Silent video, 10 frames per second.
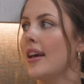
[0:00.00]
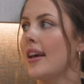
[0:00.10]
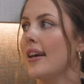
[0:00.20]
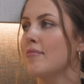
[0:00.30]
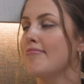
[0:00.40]

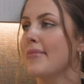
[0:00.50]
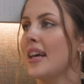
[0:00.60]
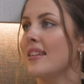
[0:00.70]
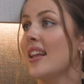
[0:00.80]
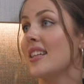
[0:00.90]

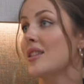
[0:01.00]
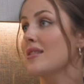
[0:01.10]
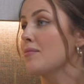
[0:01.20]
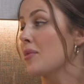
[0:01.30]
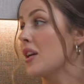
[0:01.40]
And
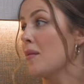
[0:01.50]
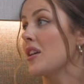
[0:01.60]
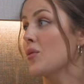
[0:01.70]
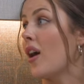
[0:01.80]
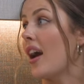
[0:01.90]
that's pretty
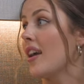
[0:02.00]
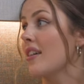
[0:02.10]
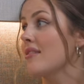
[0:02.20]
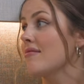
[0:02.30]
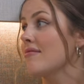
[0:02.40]
much why